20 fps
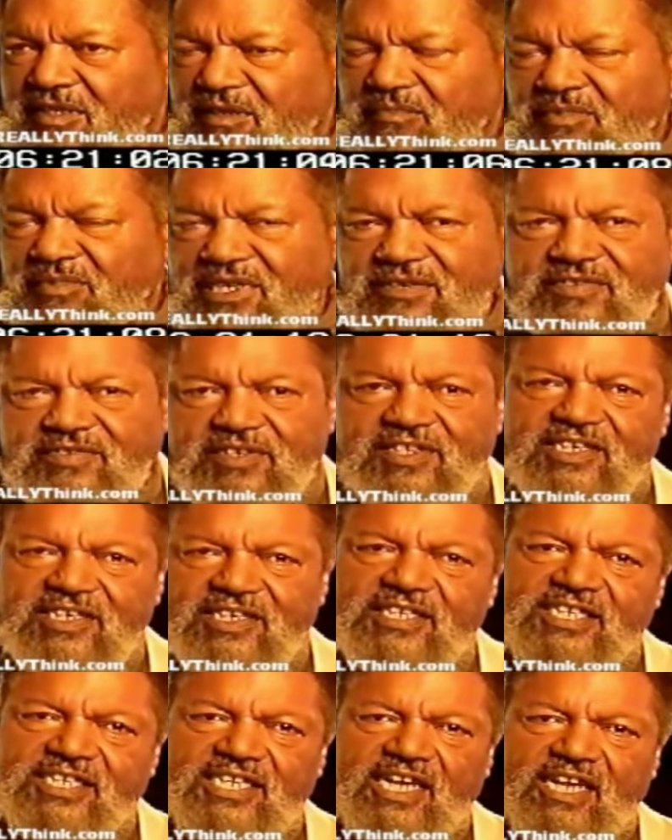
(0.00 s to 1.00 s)
But if you can
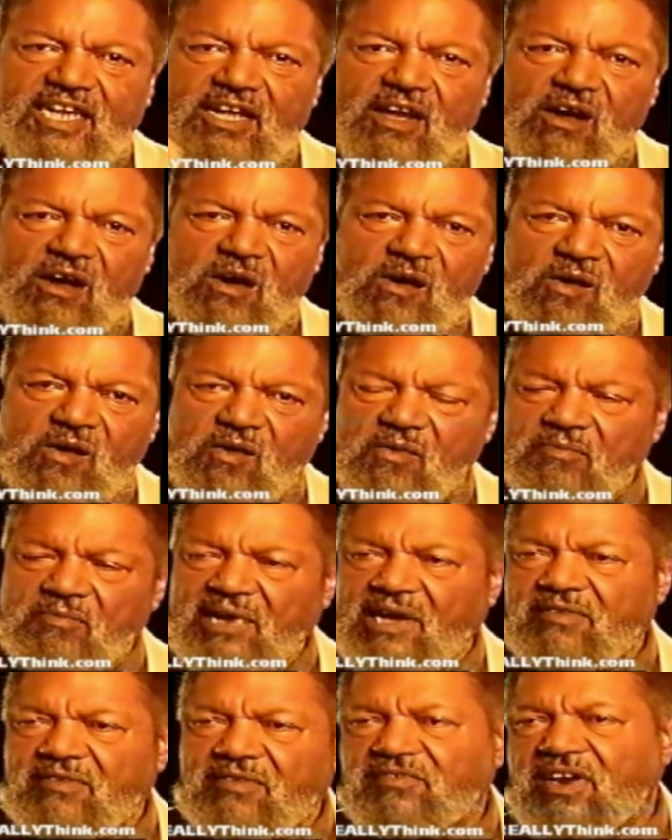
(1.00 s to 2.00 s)
say, oh,
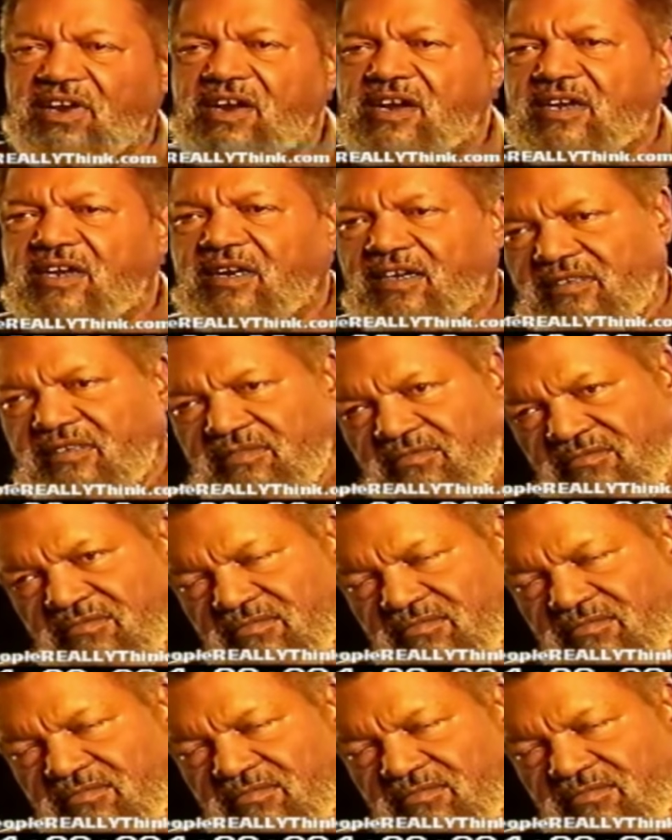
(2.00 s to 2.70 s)
Mount Vernon,